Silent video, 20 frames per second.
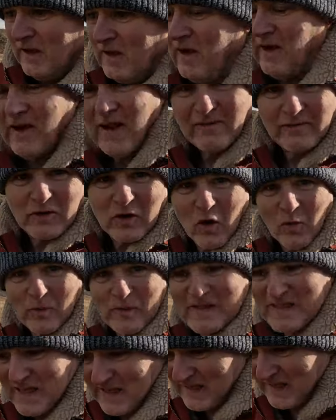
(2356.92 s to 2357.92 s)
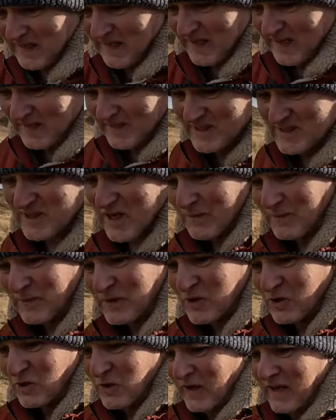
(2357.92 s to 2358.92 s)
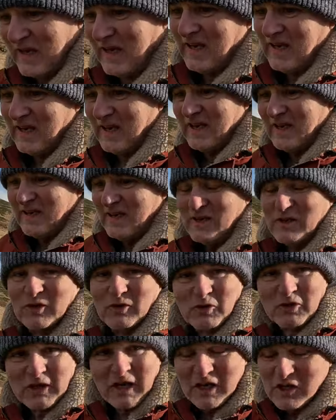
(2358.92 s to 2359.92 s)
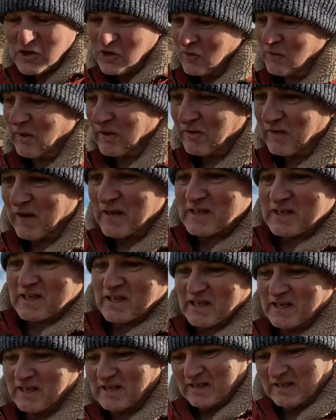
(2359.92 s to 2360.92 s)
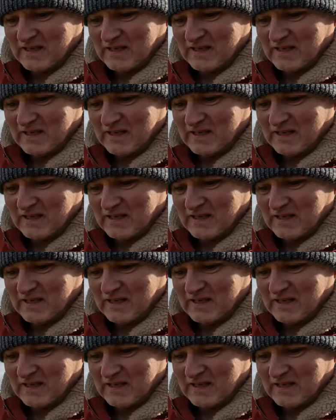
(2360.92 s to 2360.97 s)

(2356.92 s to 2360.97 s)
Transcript: I'll have a cup of tea and a sandwich, okay? So stay tuned, my friends.